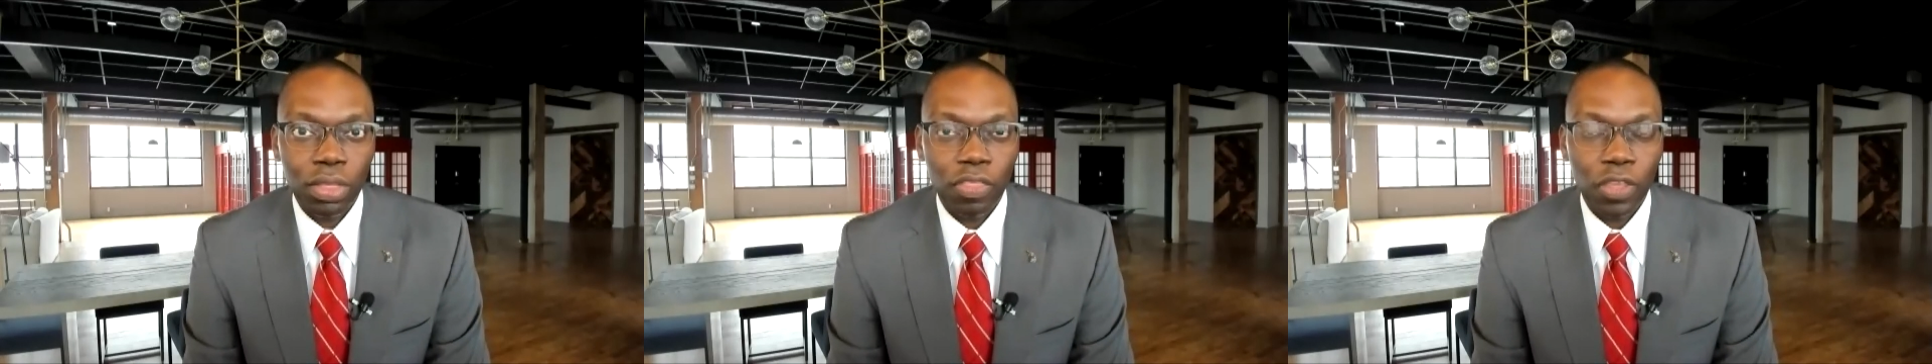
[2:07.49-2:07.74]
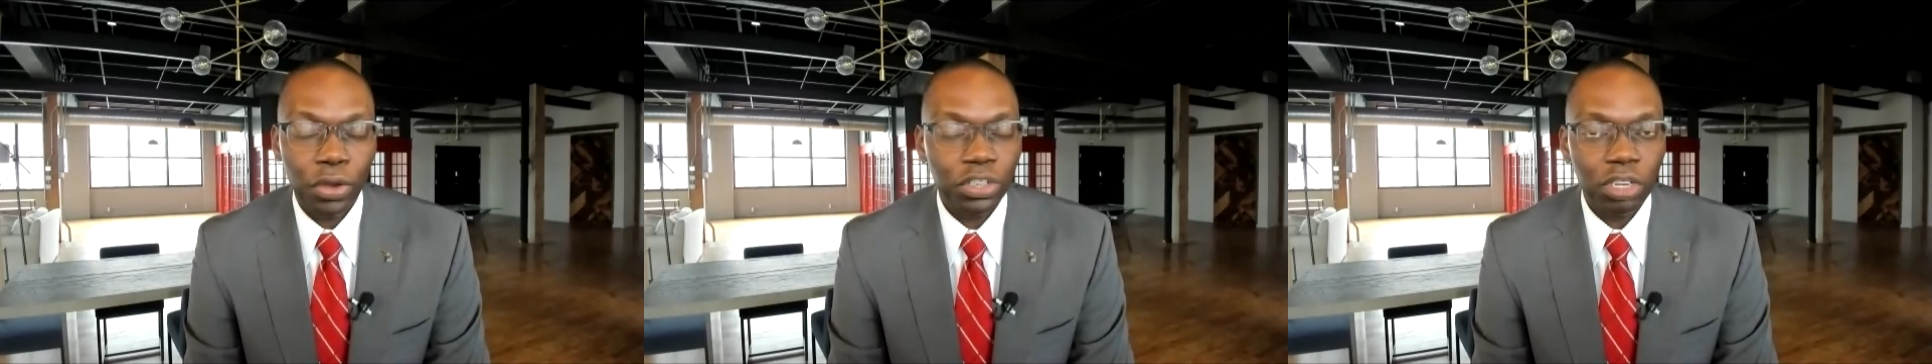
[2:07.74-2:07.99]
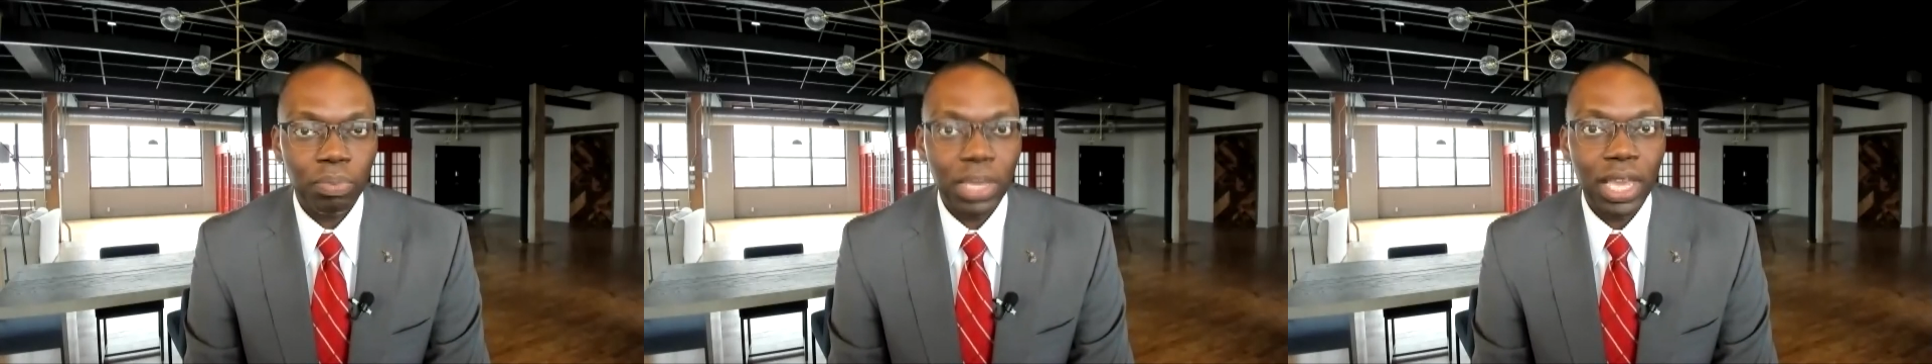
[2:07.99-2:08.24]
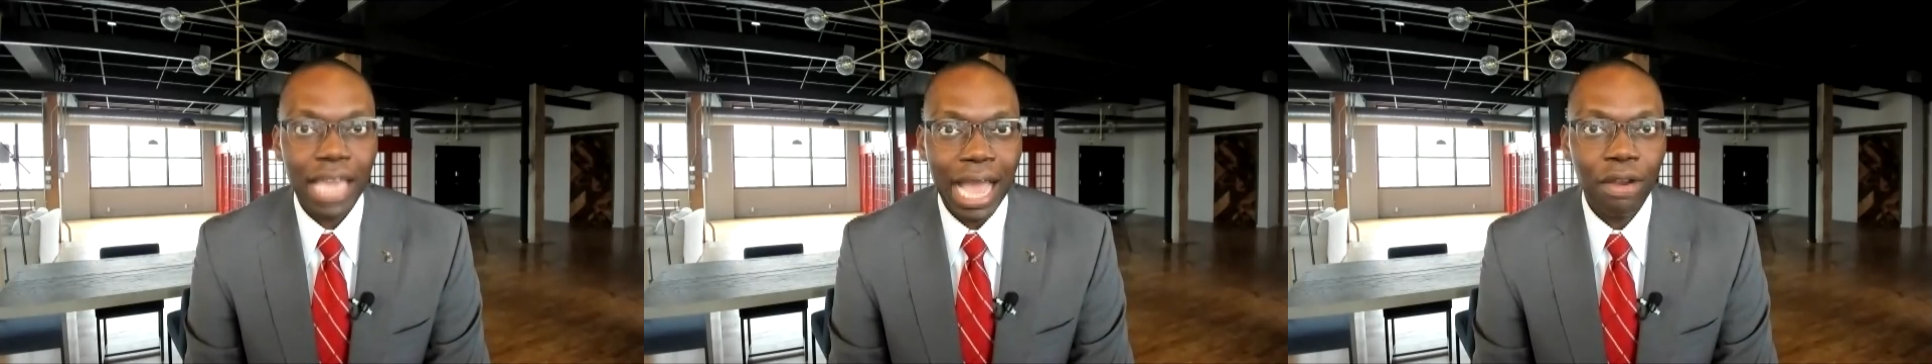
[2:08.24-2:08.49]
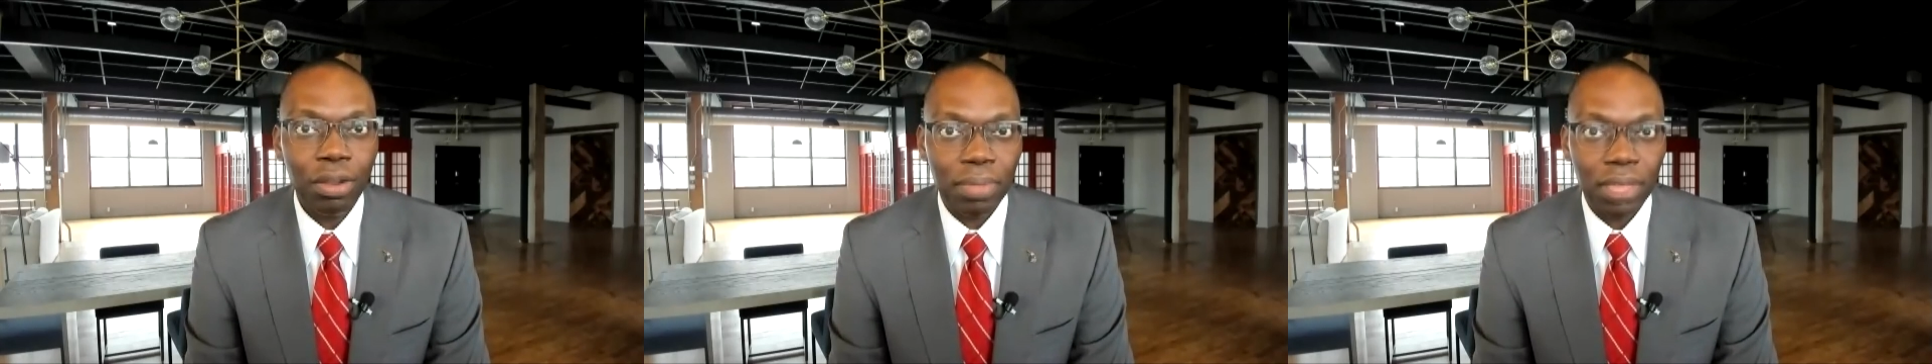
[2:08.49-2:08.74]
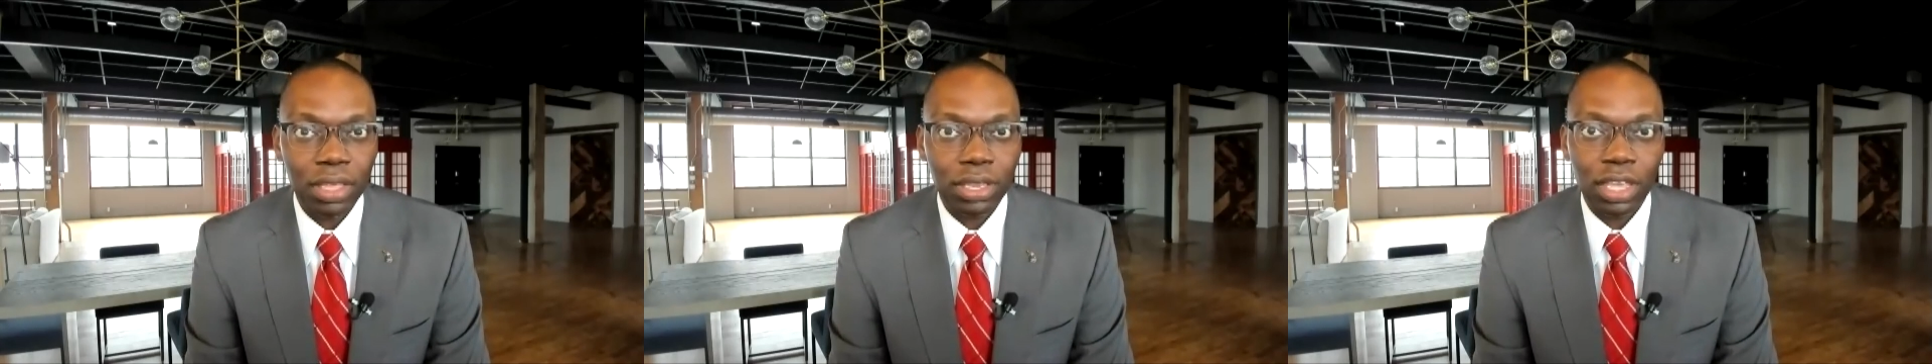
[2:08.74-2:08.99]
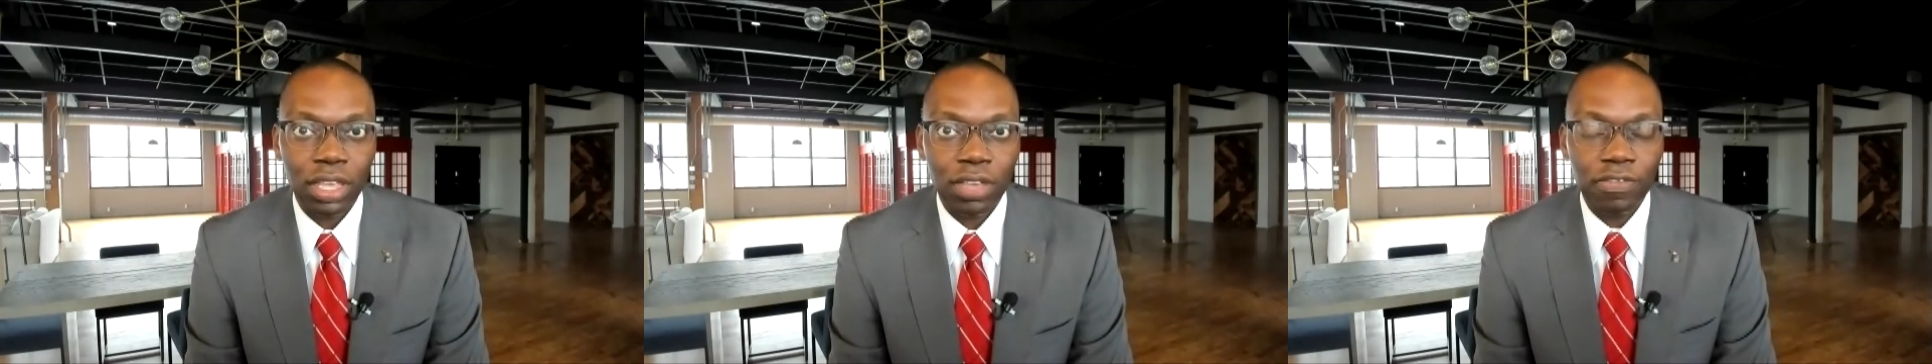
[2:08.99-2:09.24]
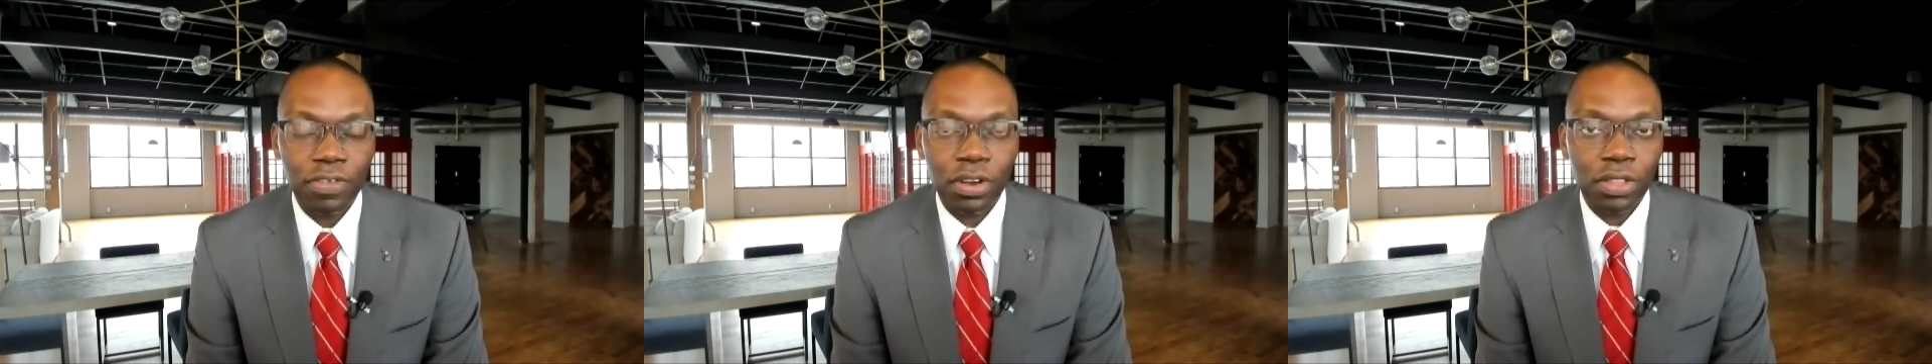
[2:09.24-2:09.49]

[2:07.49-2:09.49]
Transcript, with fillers: There should be accountability for,